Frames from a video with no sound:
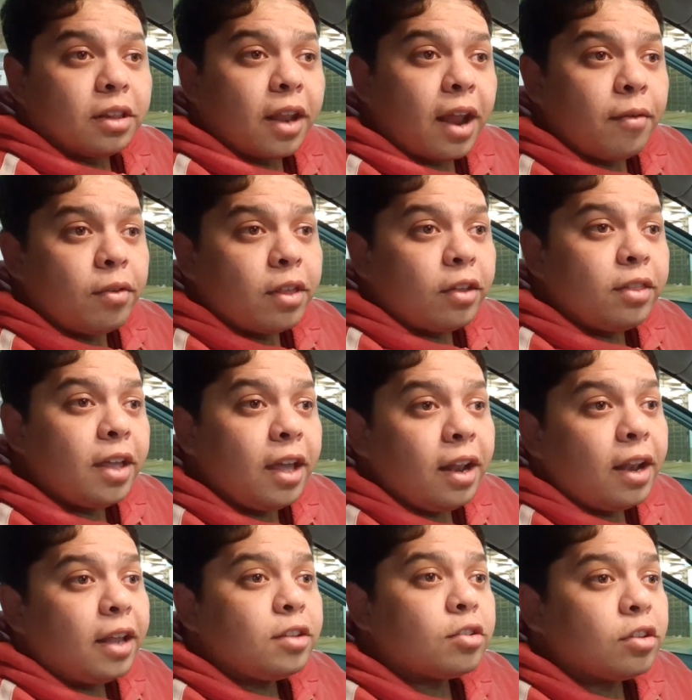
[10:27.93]
drive without their
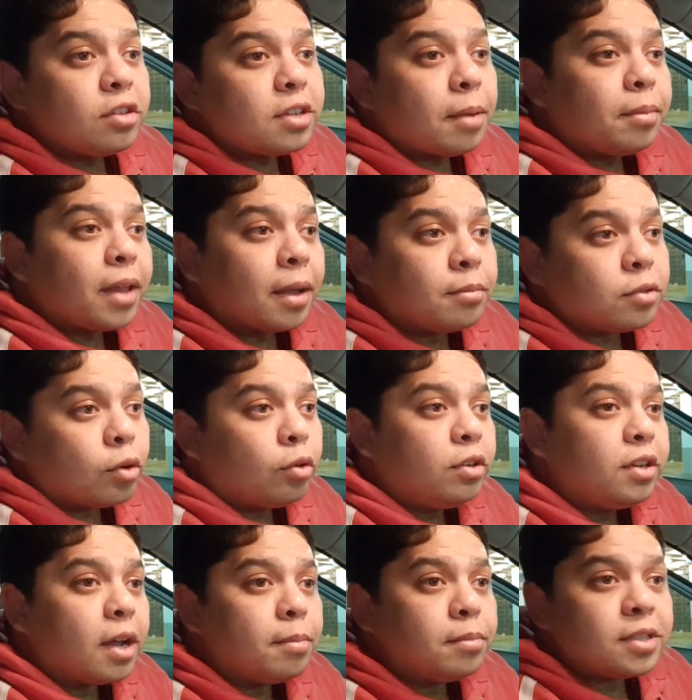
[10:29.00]
headlights on sometimes, or
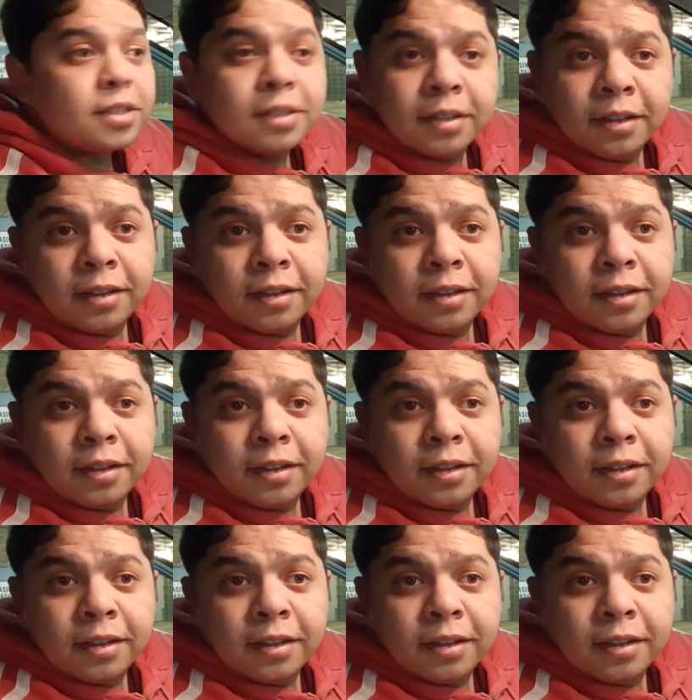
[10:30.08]
dims.